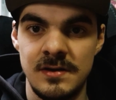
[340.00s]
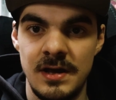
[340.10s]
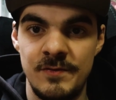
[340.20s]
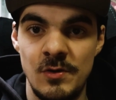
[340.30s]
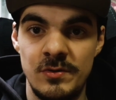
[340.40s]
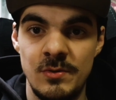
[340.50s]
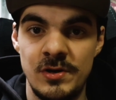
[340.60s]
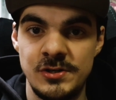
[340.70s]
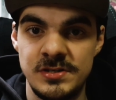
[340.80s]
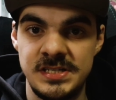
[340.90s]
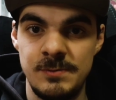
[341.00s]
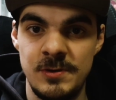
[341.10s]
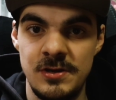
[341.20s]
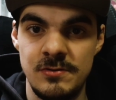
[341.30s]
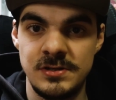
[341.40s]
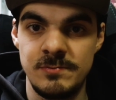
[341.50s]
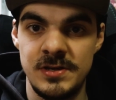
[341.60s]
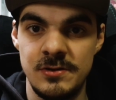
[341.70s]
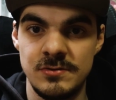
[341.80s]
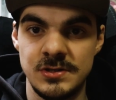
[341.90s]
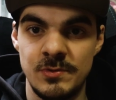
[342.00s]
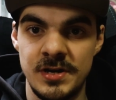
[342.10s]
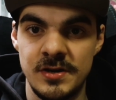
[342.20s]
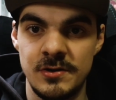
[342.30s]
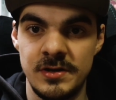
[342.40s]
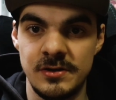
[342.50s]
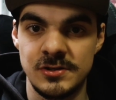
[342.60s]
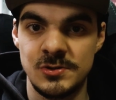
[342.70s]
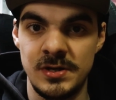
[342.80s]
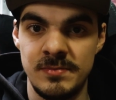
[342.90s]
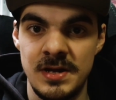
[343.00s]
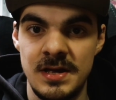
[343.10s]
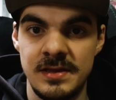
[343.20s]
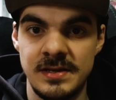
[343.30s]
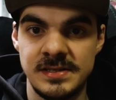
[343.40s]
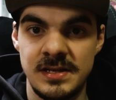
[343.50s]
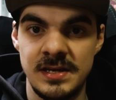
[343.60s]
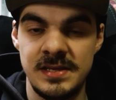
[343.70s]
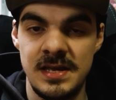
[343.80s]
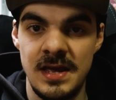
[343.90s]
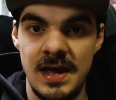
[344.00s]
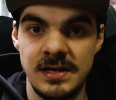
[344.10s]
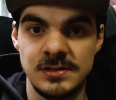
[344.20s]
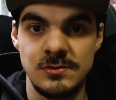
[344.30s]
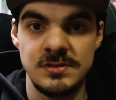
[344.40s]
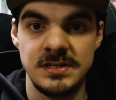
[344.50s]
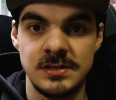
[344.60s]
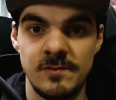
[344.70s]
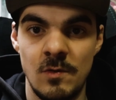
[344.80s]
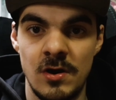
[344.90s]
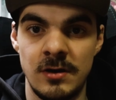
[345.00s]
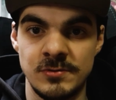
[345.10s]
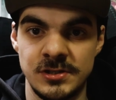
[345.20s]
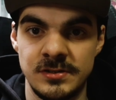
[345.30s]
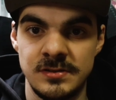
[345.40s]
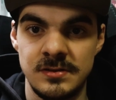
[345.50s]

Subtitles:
If you only want your CPU to be used when encoding your stream, then select the X264 option.